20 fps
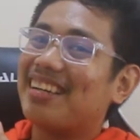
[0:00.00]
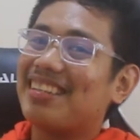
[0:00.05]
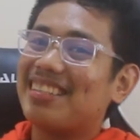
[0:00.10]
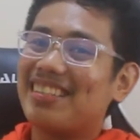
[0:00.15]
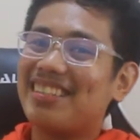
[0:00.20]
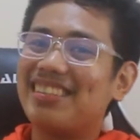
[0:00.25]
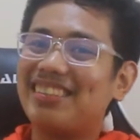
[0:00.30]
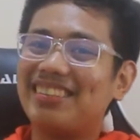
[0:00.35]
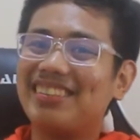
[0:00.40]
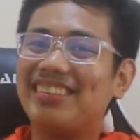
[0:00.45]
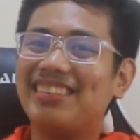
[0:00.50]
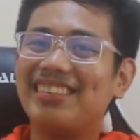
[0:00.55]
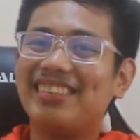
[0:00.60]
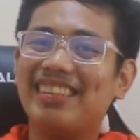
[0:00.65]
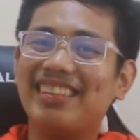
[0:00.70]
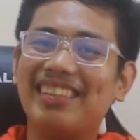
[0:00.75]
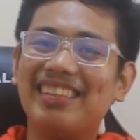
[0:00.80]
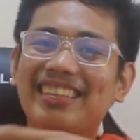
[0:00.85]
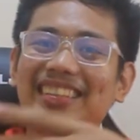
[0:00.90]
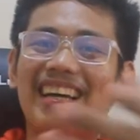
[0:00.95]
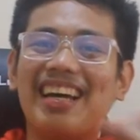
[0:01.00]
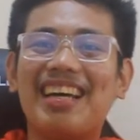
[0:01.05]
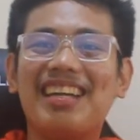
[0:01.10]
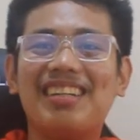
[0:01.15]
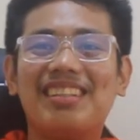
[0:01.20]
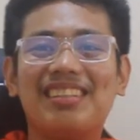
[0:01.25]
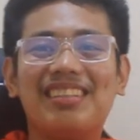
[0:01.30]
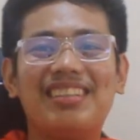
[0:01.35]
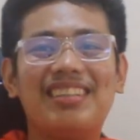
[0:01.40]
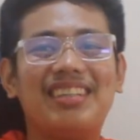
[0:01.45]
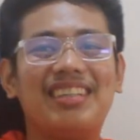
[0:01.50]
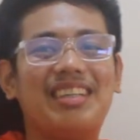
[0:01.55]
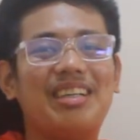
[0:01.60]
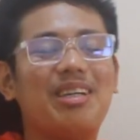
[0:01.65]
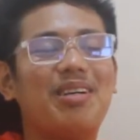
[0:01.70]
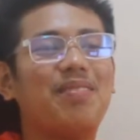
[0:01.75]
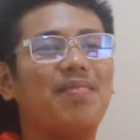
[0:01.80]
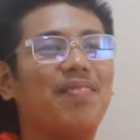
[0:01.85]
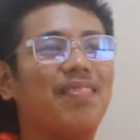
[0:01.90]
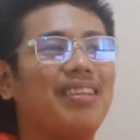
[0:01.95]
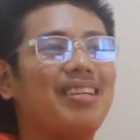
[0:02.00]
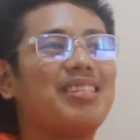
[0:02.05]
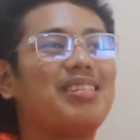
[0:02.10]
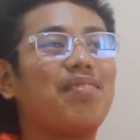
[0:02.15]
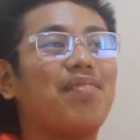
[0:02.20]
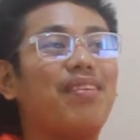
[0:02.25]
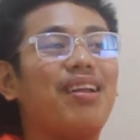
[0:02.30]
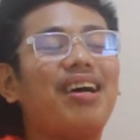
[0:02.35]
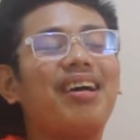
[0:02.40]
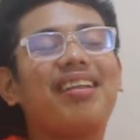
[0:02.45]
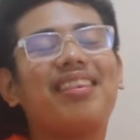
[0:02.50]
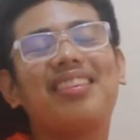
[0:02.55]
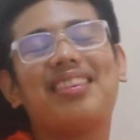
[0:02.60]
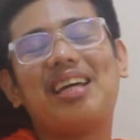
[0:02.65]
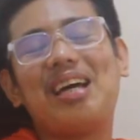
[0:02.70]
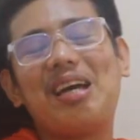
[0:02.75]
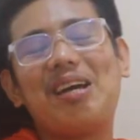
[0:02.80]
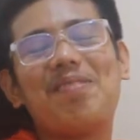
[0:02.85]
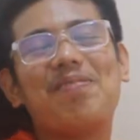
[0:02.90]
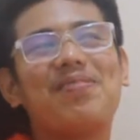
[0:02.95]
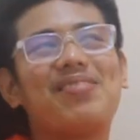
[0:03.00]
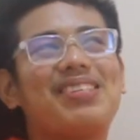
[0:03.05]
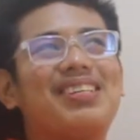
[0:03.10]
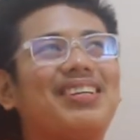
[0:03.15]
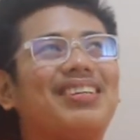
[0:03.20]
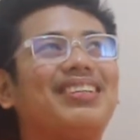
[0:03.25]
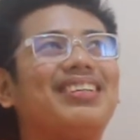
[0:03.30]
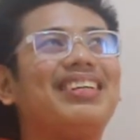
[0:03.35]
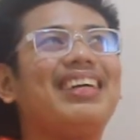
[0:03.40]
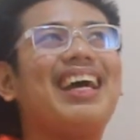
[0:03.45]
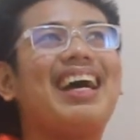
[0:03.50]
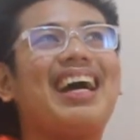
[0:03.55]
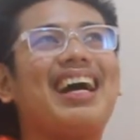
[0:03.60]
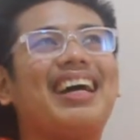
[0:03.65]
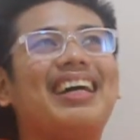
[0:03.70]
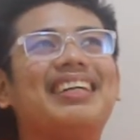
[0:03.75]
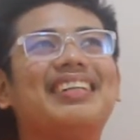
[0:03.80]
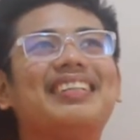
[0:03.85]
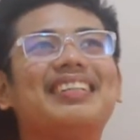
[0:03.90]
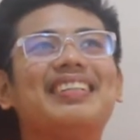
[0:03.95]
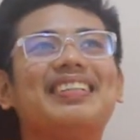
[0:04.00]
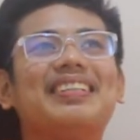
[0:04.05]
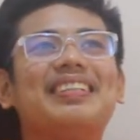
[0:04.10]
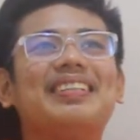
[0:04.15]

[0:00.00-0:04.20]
so, yun nga no, this is a vlog type. So, yeah.